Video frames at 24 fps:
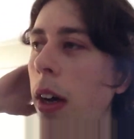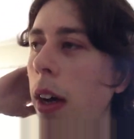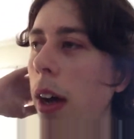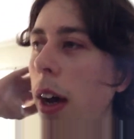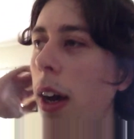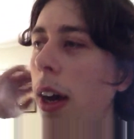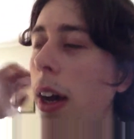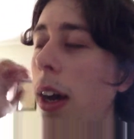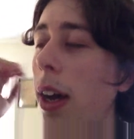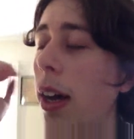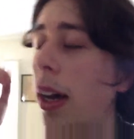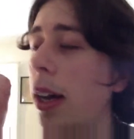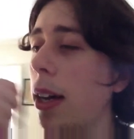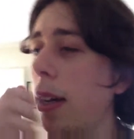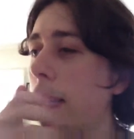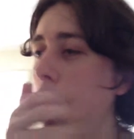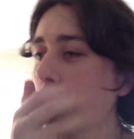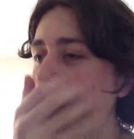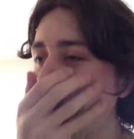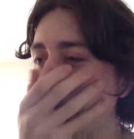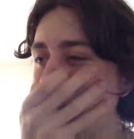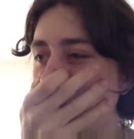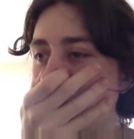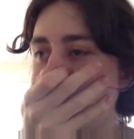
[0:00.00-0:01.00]

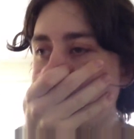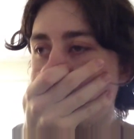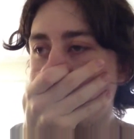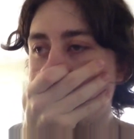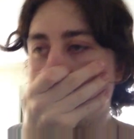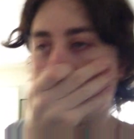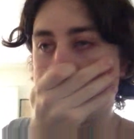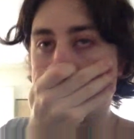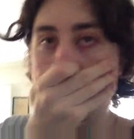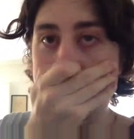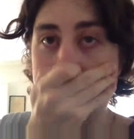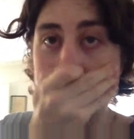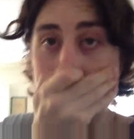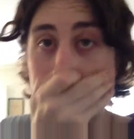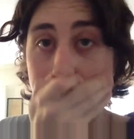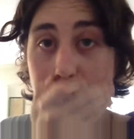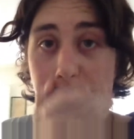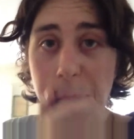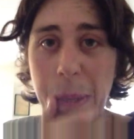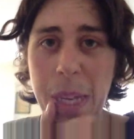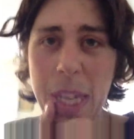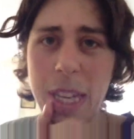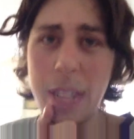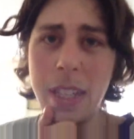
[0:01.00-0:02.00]
Um,
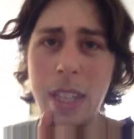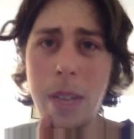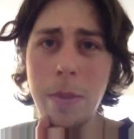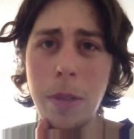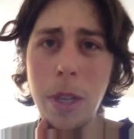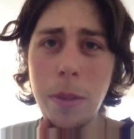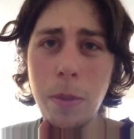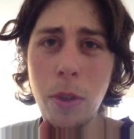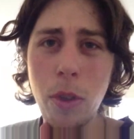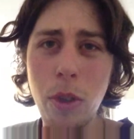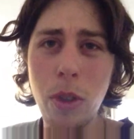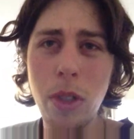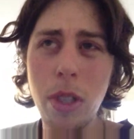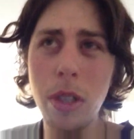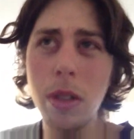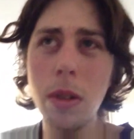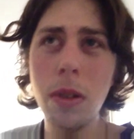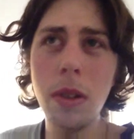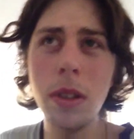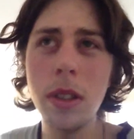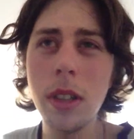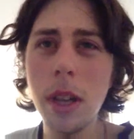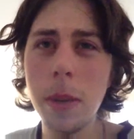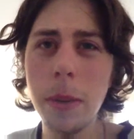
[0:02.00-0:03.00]
but yeah, Samtime News, it's,
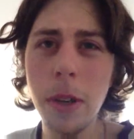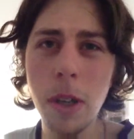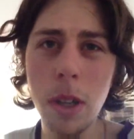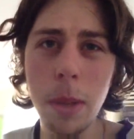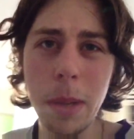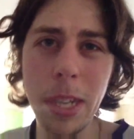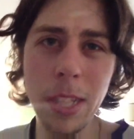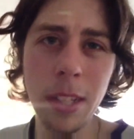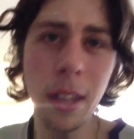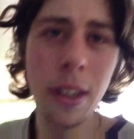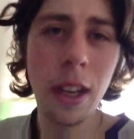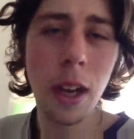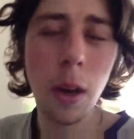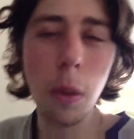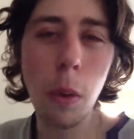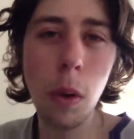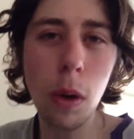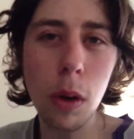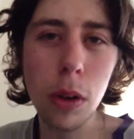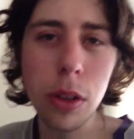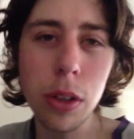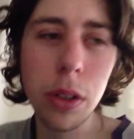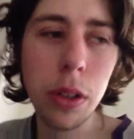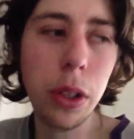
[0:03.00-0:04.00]
all, it's going to be all about Star
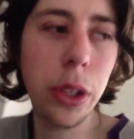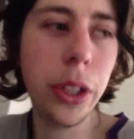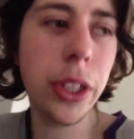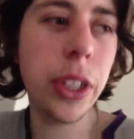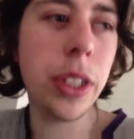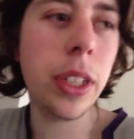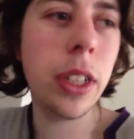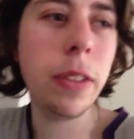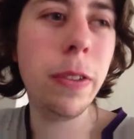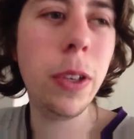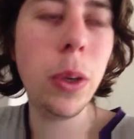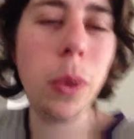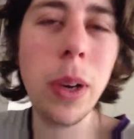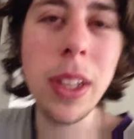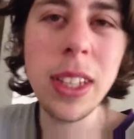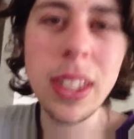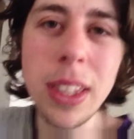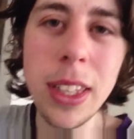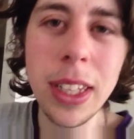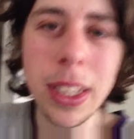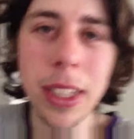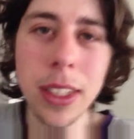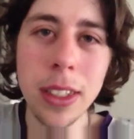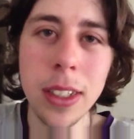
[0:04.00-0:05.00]
Wars and Lucas and a few other
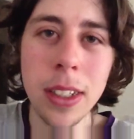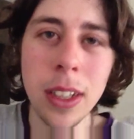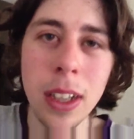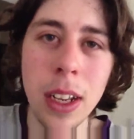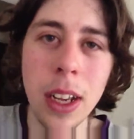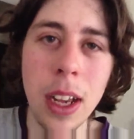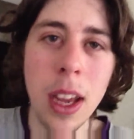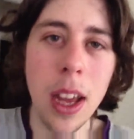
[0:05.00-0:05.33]
things,